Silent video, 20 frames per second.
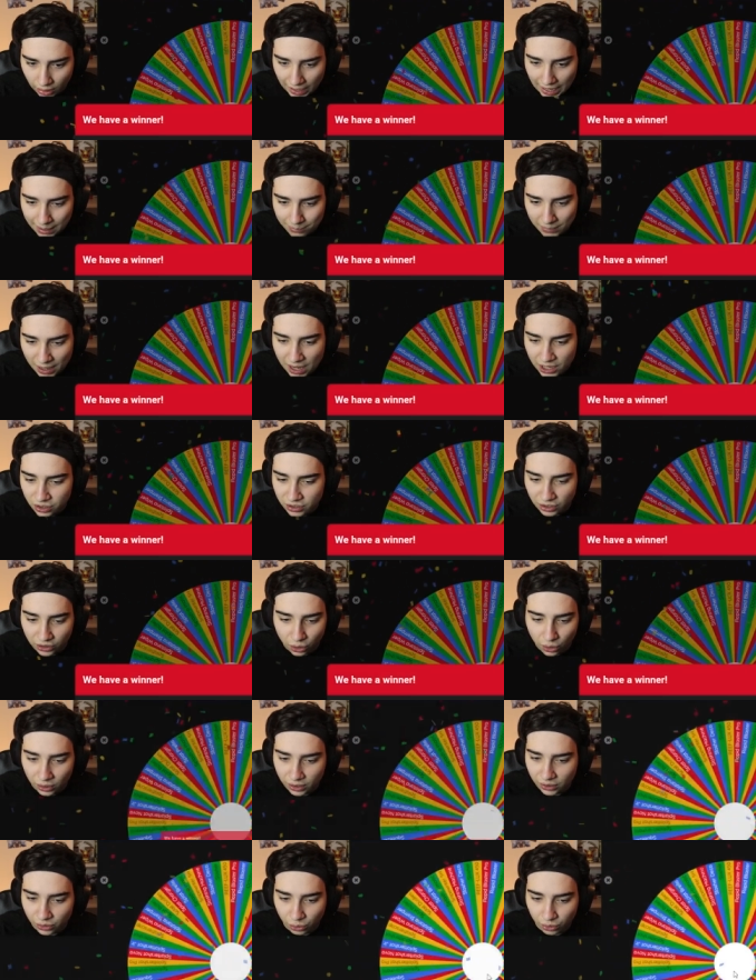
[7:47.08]
I'm not using
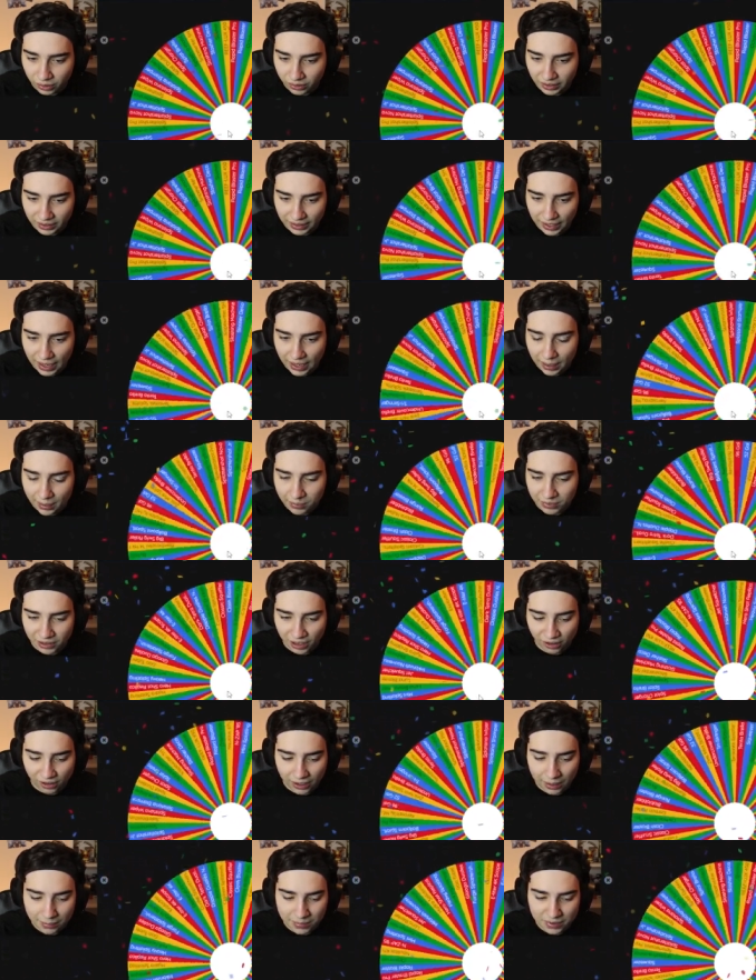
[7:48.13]
Googla Duelies again, I'm
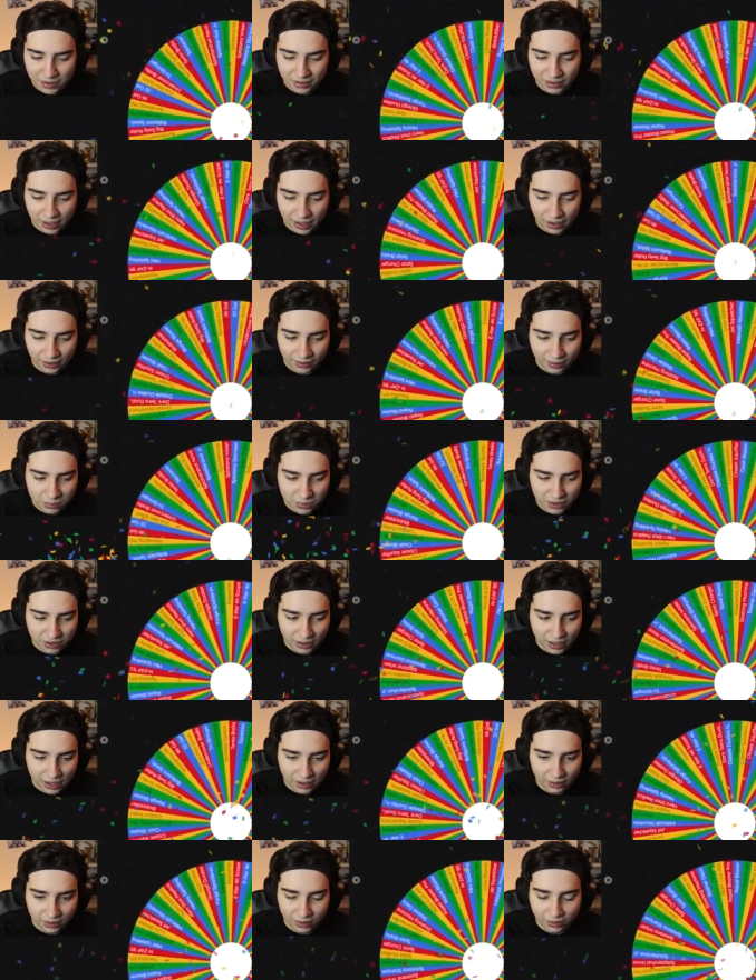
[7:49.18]
sorry, I'm just not.
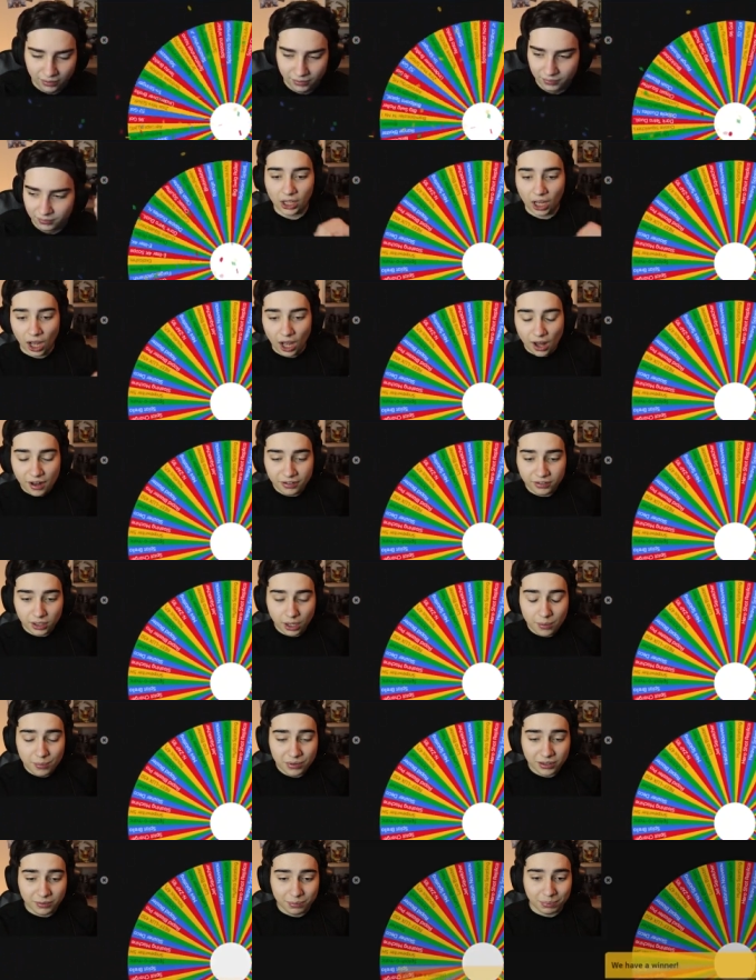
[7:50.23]

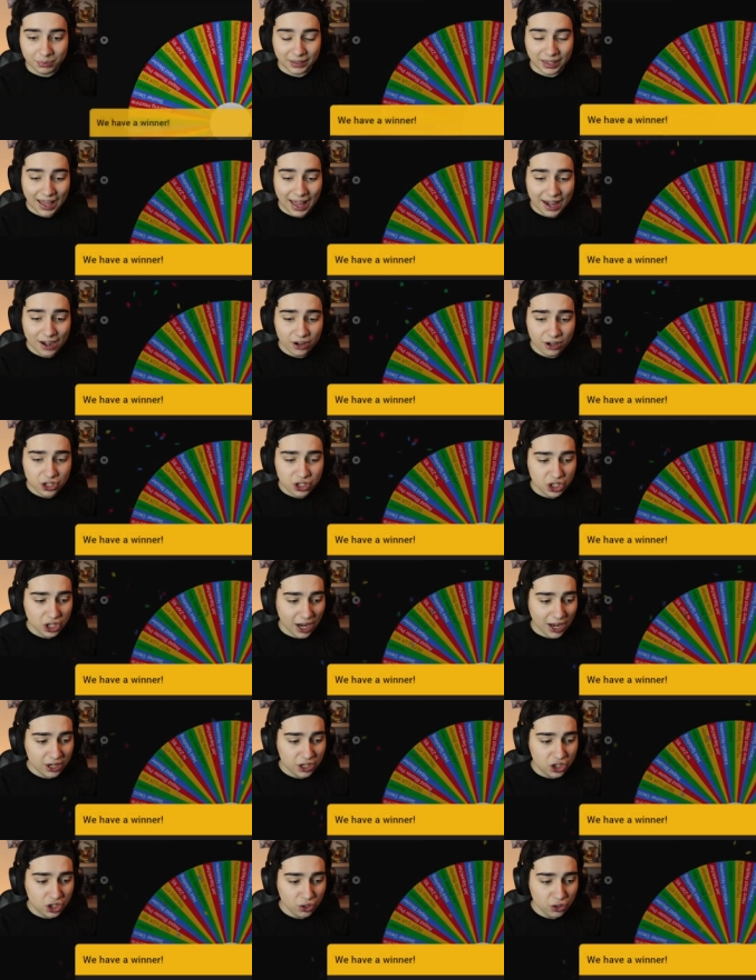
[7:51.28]
Custom
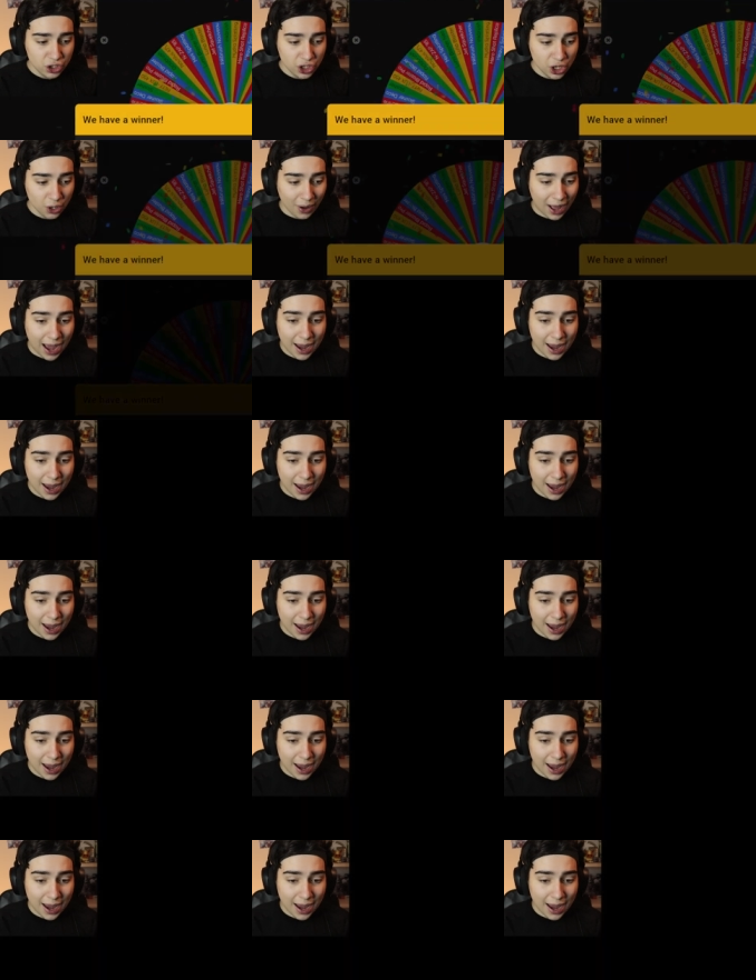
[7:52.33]
Splattershot Jr., you know,